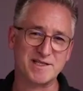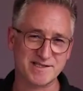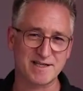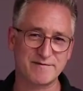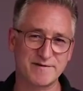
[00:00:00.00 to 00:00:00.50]

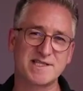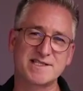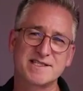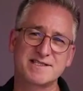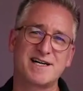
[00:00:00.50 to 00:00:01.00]
selfie
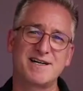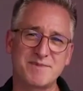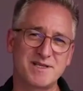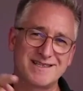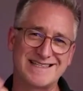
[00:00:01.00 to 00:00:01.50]
sticks at a time.
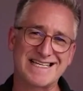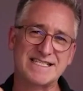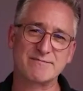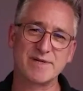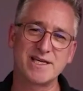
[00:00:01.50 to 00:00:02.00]
That's
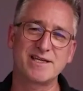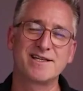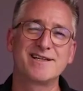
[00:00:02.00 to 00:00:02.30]
me.